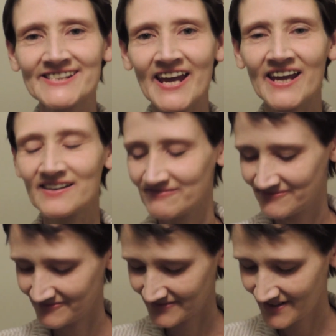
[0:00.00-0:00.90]
to say?
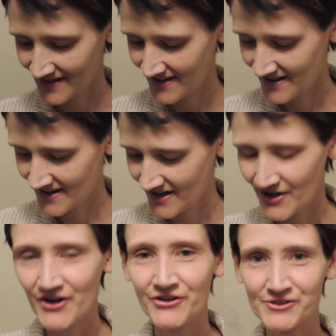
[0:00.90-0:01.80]

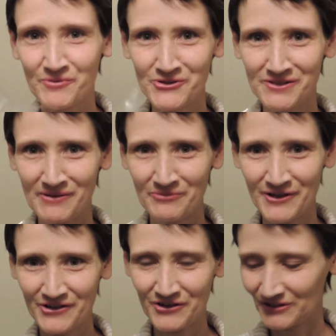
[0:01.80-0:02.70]
You're supposed to be
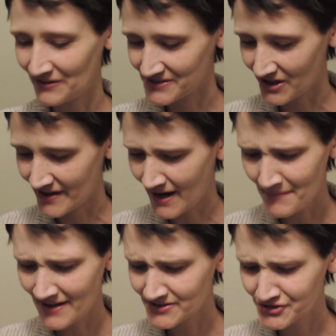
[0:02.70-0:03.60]
putting your gloves on.
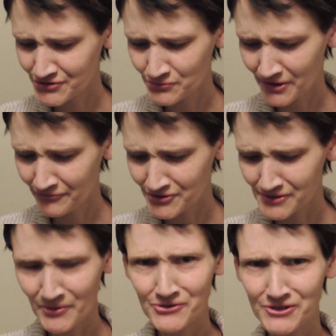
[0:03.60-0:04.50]
I'm not sure if you're
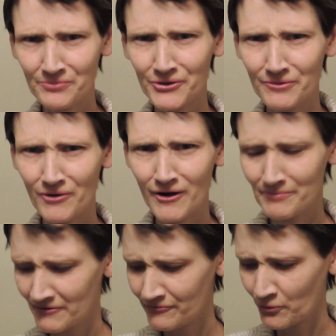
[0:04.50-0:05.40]
supposed to put them
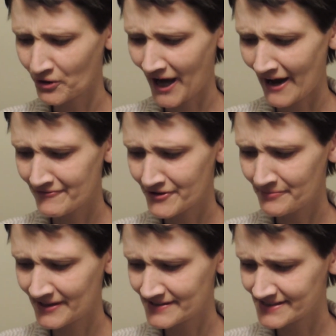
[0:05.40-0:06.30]
on before or
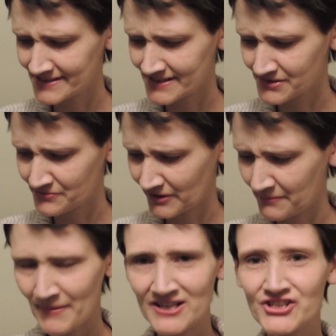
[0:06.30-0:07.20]
after because it doesn't
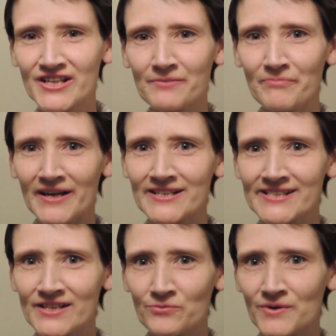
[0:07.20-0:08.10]
really mention it, but I
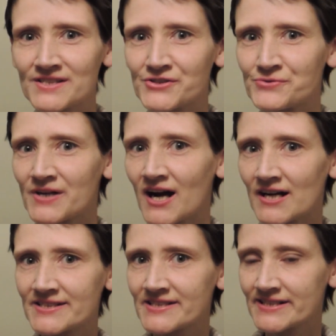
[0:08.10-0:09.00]
didn't want to
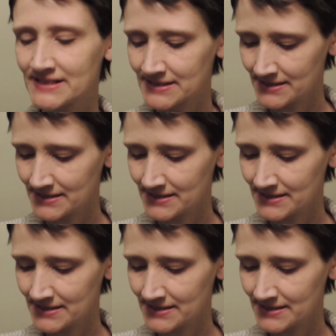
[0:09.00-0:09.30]
cut